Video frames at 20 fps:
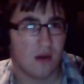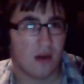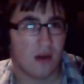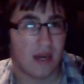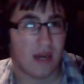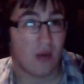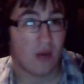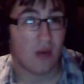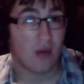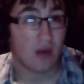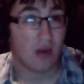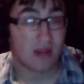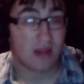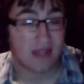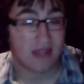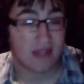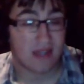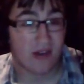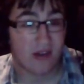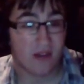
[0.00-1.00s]
And I want to
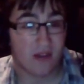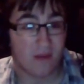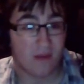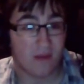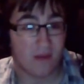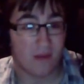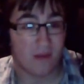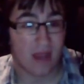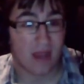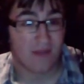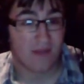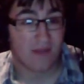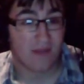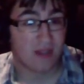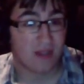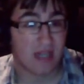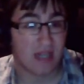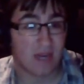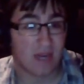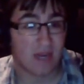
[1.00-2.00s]
tell them every
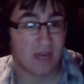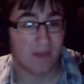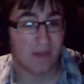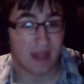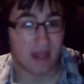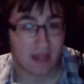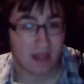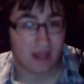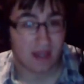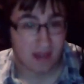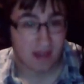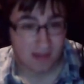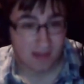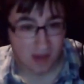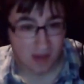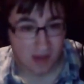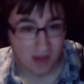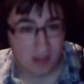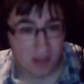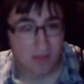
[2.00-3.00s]
time that
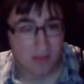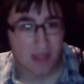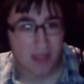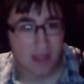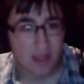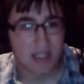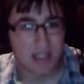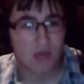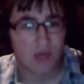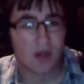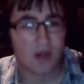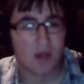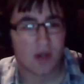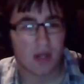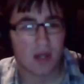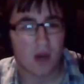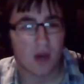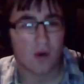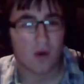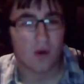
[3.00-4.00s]
there is a place you can
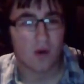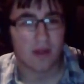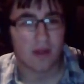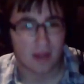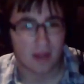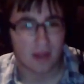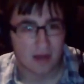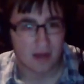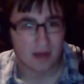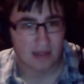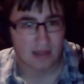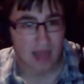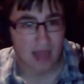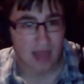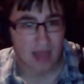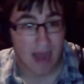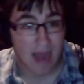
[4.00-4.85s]
go, and there I